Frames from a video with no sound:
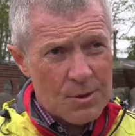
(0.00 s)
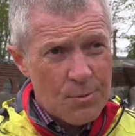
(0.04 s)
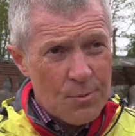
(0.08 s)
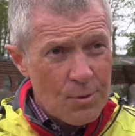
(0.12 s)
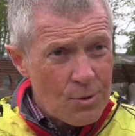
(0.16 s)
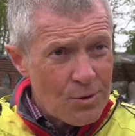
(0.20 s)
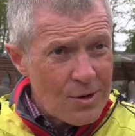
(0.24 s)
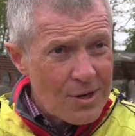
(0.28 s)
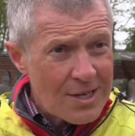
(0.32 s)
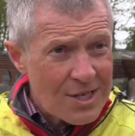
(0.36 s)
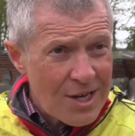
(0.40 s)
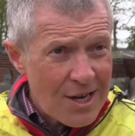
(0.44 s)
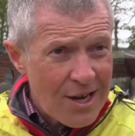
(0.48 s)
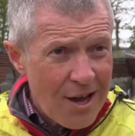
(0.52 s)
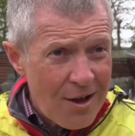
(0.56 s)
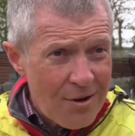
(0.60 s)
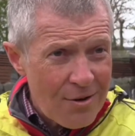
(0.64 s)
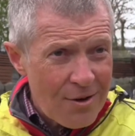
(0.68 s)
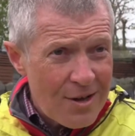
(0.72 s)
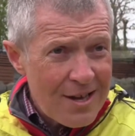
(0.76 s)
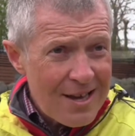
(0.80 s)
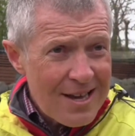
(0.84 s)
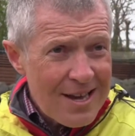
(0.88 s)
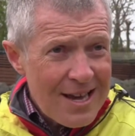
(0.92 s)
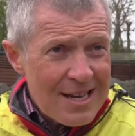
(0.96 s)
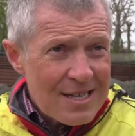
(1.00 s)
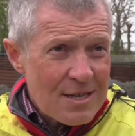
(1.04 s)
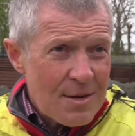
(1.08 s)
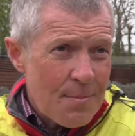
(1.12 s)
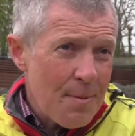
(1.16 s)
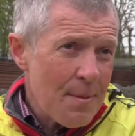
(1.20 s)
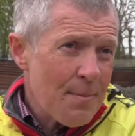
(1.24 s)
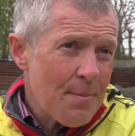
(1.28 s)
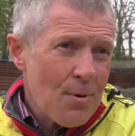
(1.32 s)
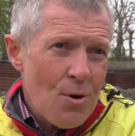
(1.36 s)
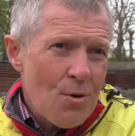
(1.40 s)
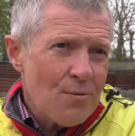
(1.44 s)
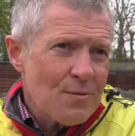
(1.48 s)
We're reaching out to
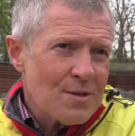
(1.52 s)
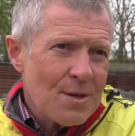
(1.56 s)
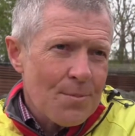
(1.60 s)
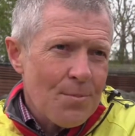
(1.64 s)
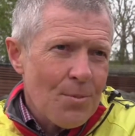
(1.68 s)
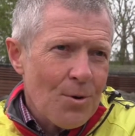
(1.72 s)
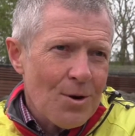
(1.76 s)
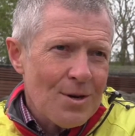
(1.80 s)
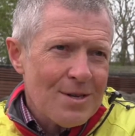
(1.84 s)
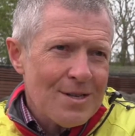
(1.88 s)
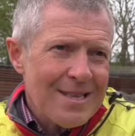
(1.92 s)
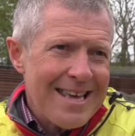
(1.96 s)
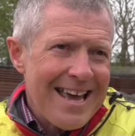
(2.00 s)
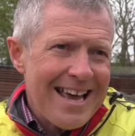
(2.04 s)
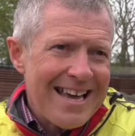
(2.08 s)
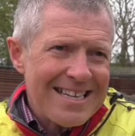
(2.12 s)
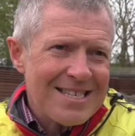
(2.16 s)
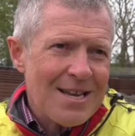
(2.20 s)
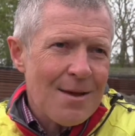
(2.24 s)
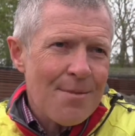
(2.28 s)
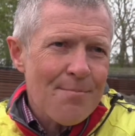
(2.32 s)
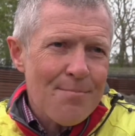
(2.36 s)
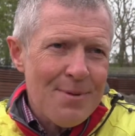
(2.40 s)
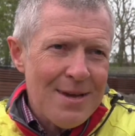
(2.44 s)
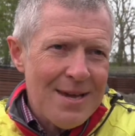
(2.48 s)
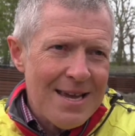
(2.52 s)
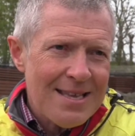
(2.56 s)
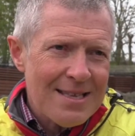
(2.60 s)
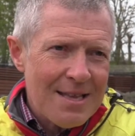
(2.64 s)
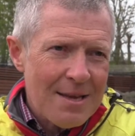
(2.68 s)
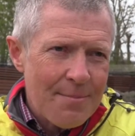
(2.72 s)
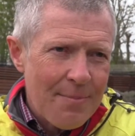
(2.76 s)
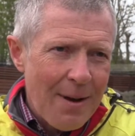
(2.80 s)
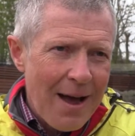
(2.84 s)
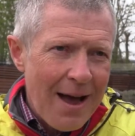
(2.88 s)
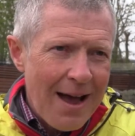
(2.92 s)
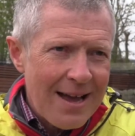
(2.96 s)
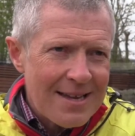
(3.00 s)
people who've supported the SNP in the
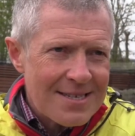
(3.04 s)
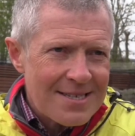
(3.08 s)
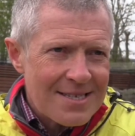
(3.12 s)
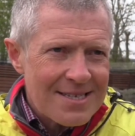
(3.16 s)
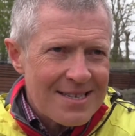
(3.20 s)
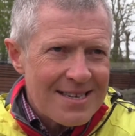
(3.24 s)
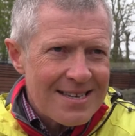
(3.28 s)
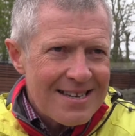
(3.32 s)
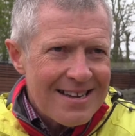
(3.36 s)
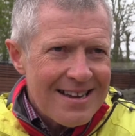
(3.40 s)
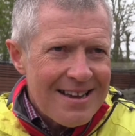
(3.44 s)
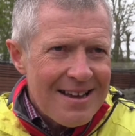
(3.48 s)
past,